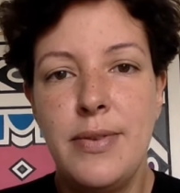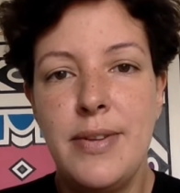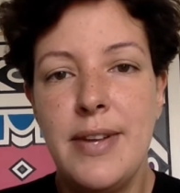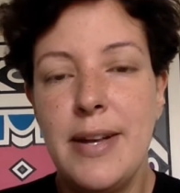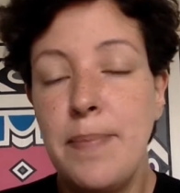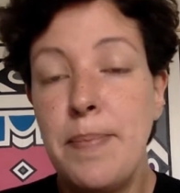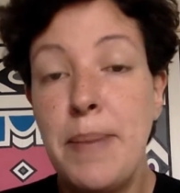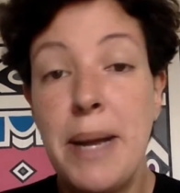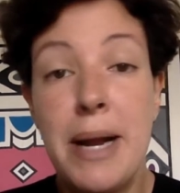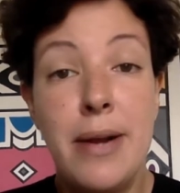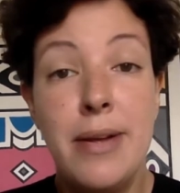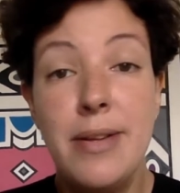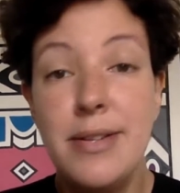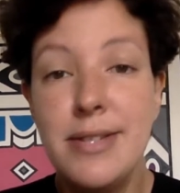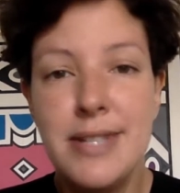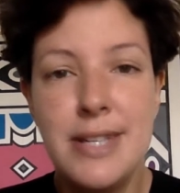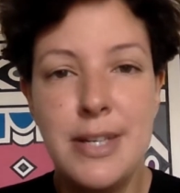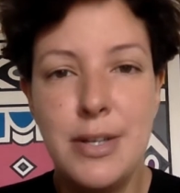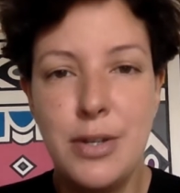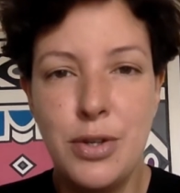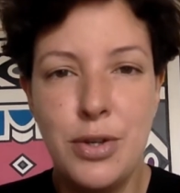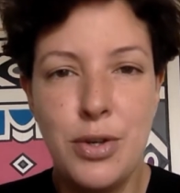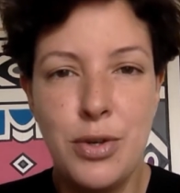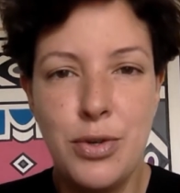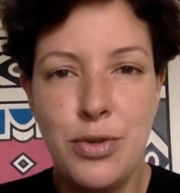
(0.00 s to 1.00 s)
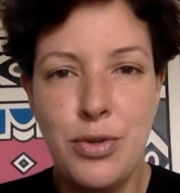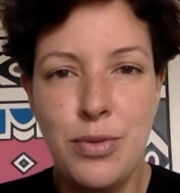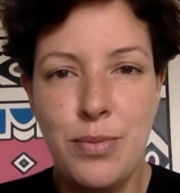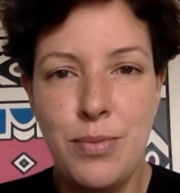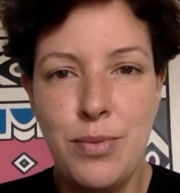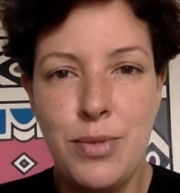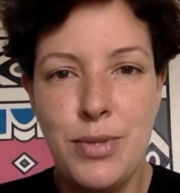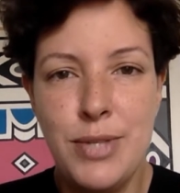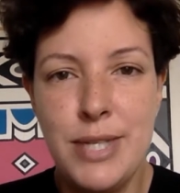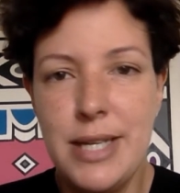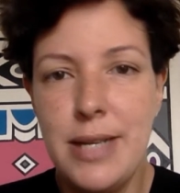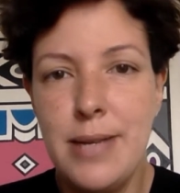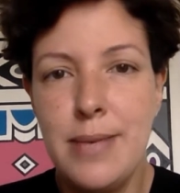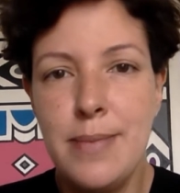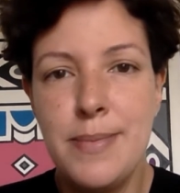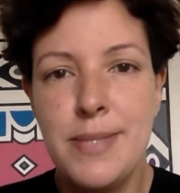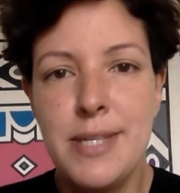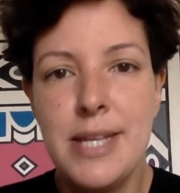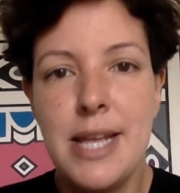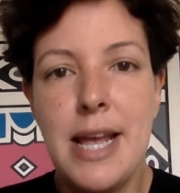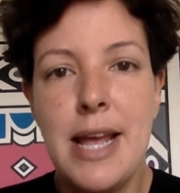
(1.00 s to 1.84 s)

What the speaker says: their parents didn't go to museums,